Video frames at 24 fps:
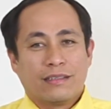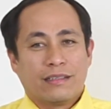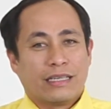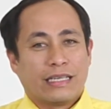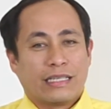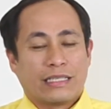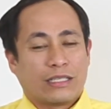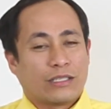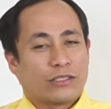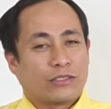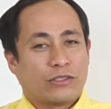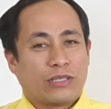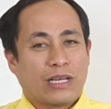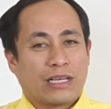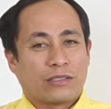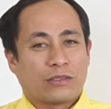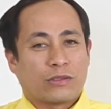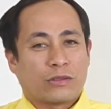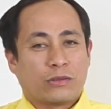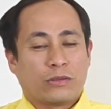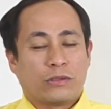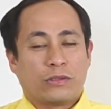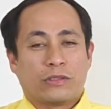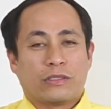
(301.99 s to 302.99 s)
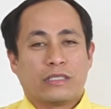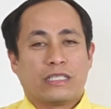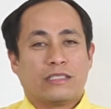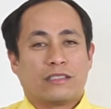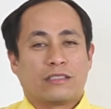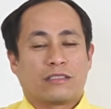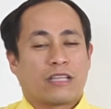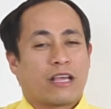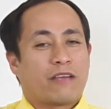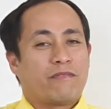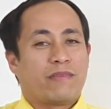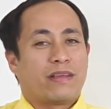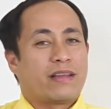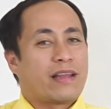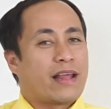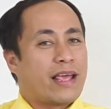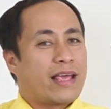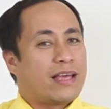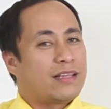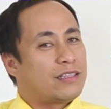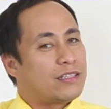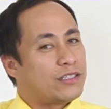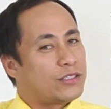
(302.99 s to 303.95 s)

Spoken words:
It is just to intimidate.